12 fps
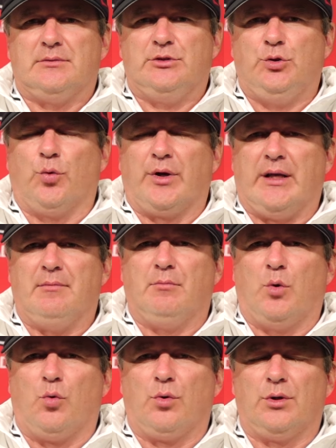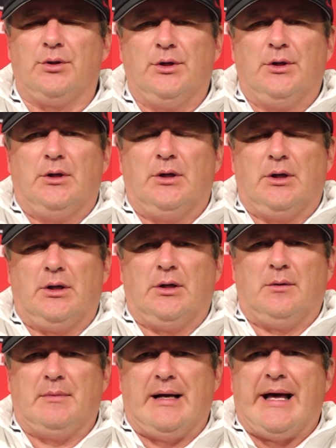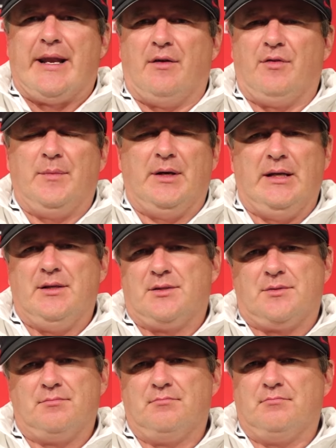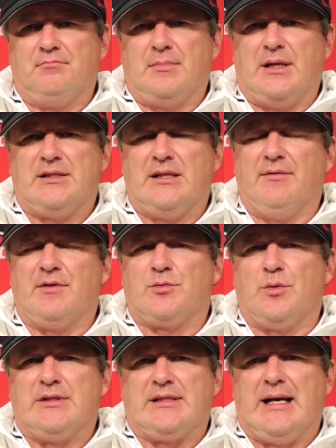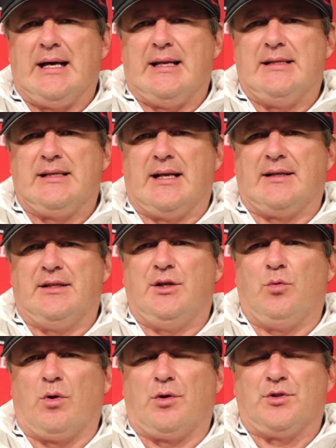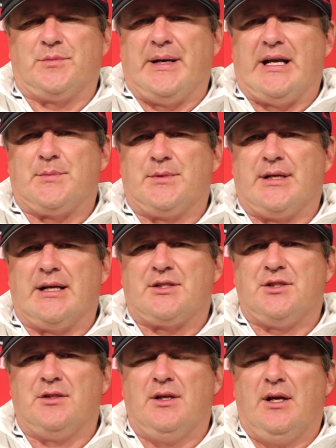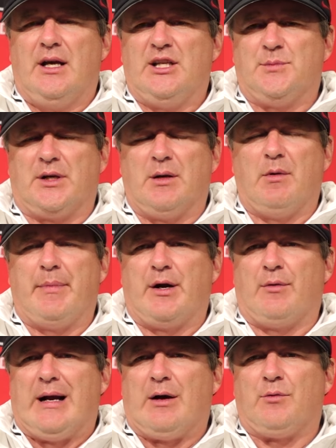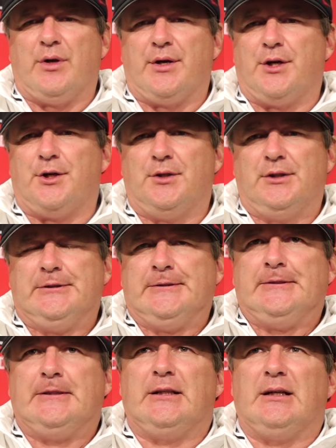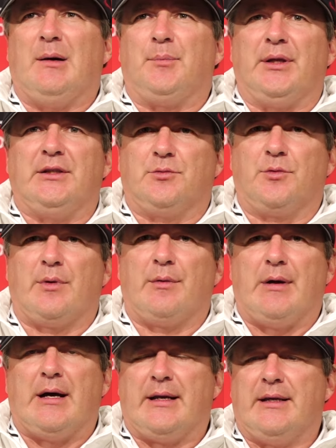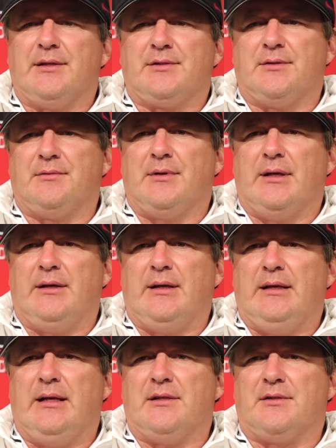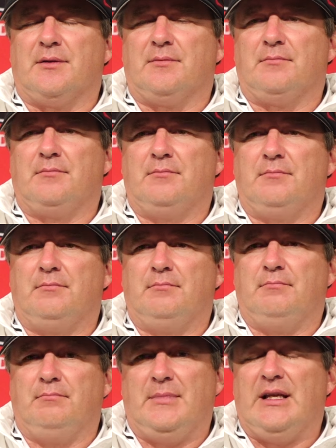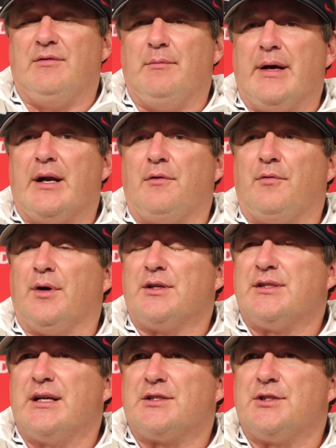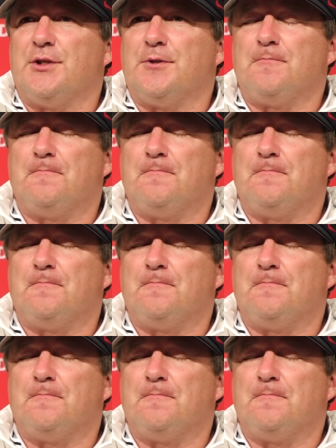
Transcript: you want to get more out of him, and he's given us what he's got. He's got to continue to work on his pass protection. He's become a better route runner. I'm pleased with where Rod is, and he needs to be even better for us next year.